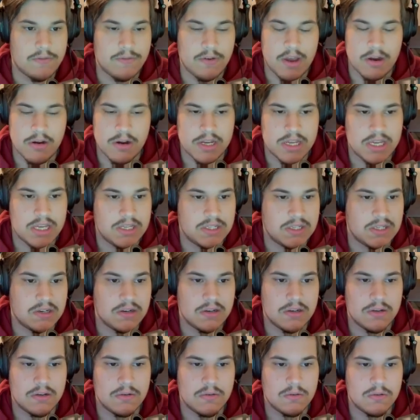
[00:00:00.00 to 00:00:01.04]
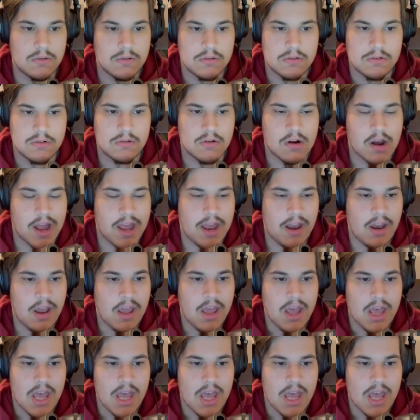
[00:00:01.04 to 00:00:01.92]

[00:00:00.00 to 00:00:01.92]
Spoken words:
very easy to do, right?